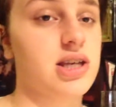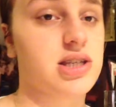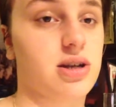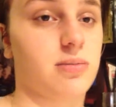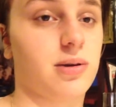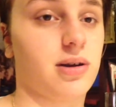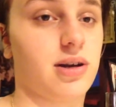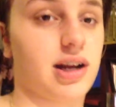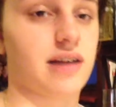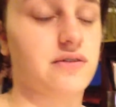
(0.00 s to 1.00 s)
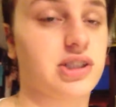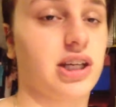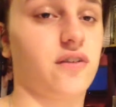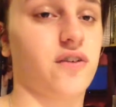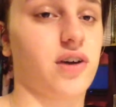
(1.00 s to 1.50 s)
stubborn and have to
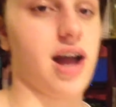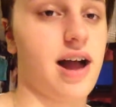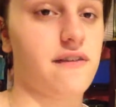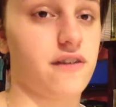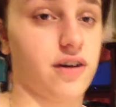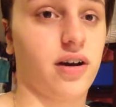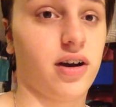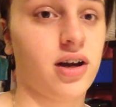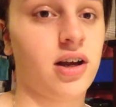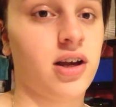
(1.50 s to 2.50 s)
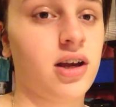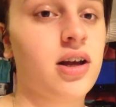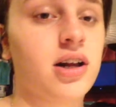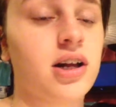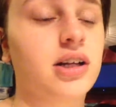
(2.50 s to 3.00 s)
take forever
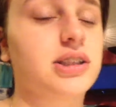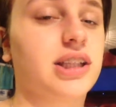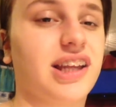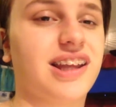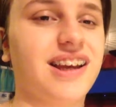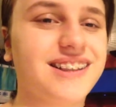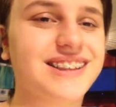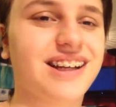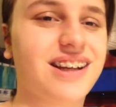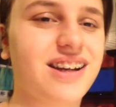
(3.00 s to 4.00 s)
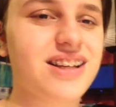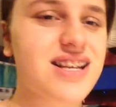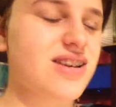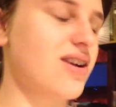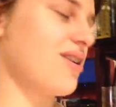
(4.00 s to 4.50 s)
to get things done.
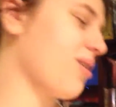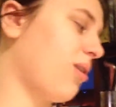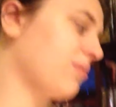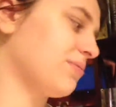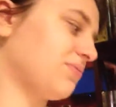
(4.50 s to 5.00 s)
So